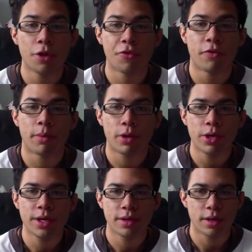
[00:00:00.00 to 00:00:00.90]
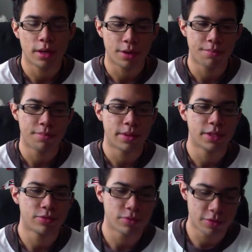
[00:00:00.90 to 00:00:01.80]
Hello, Pony.
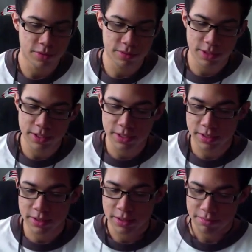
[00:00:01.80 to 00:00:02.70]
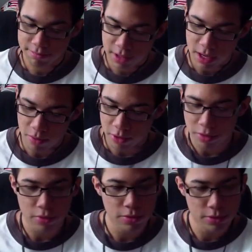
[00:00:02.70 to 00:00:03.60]
This is
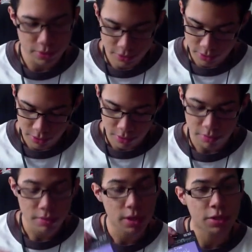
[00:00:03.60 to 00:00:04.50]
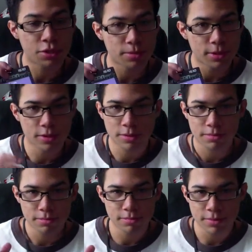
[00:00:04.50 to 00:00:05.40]
Gabriel Cruz or Angel Book,
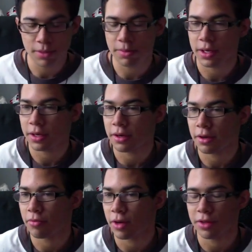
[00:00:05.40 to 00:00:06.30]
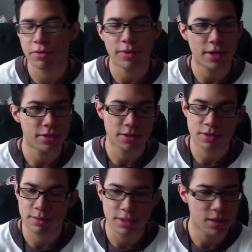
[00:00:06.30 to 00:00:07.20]
depending on whether you're watching
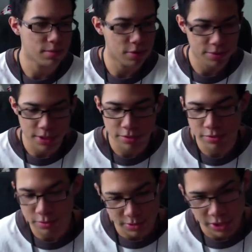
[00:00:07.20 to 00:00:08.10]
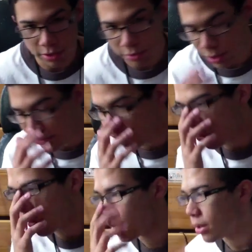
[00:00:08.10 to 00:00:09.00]
this on my Tumblr, my YouTube channel,
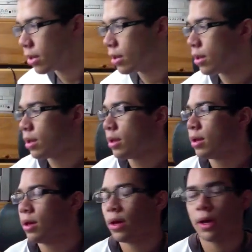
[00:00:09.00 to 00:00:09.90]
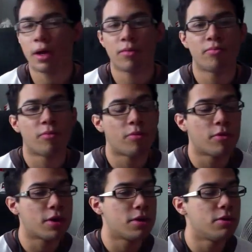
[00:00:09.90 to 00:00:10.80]
whatever. I'm
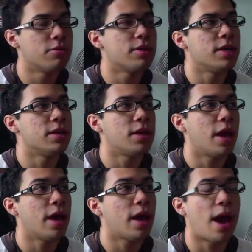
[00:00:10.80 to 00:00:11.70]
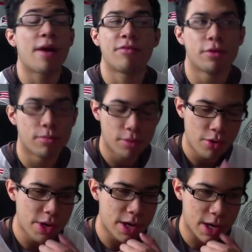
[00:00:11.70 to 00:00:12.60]
recording to you the day after
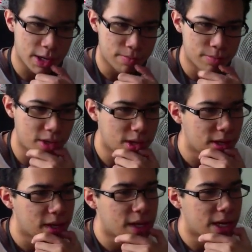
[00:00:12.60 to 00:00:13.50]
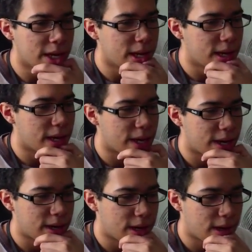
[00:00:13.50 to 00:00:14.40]
BroNYCon,
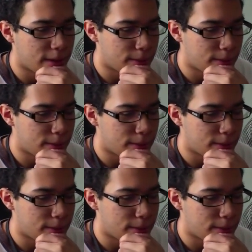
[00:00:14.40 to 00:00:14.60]
and